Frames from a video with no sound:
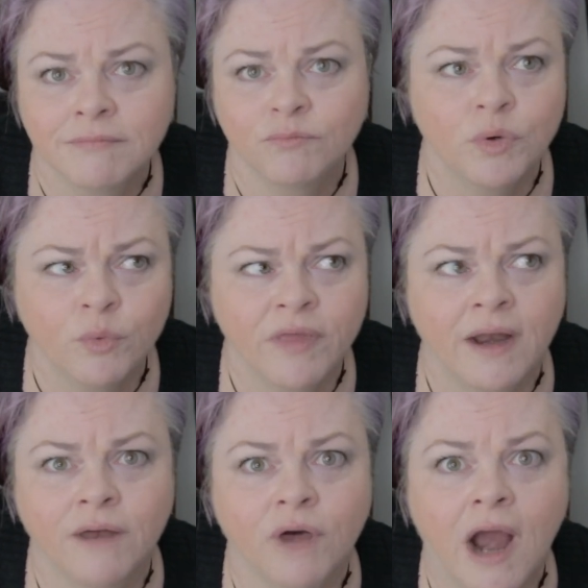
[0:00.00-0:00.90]
When would
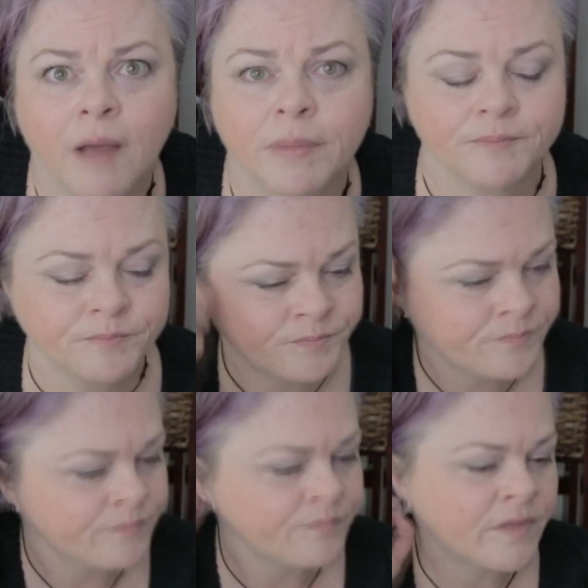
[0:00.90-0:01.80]
that ever happen?
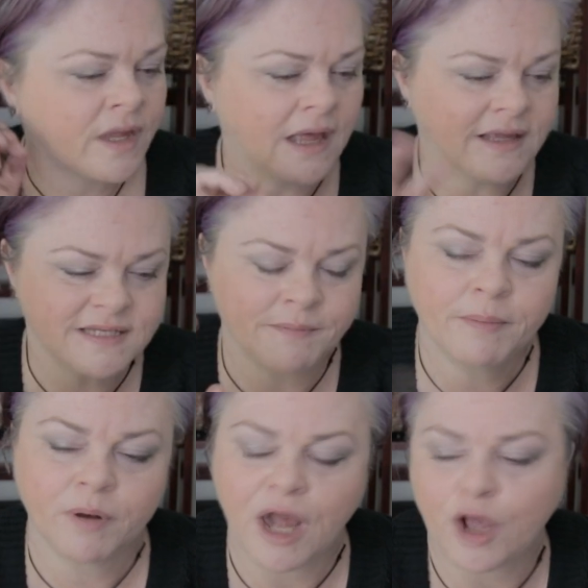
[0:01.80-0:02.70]
And some
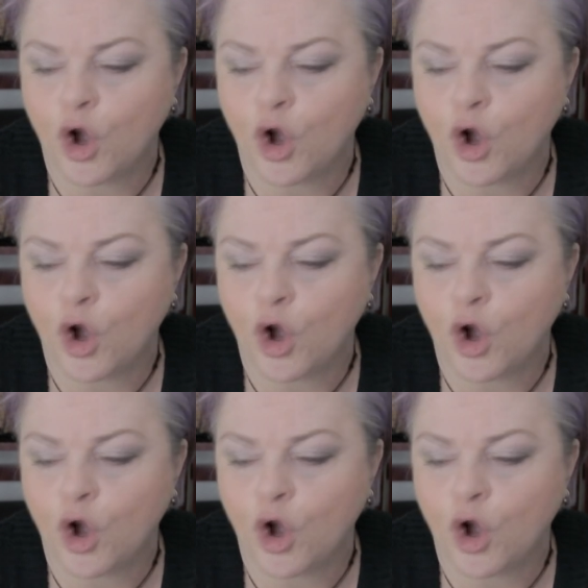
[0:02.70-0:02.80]
people are like,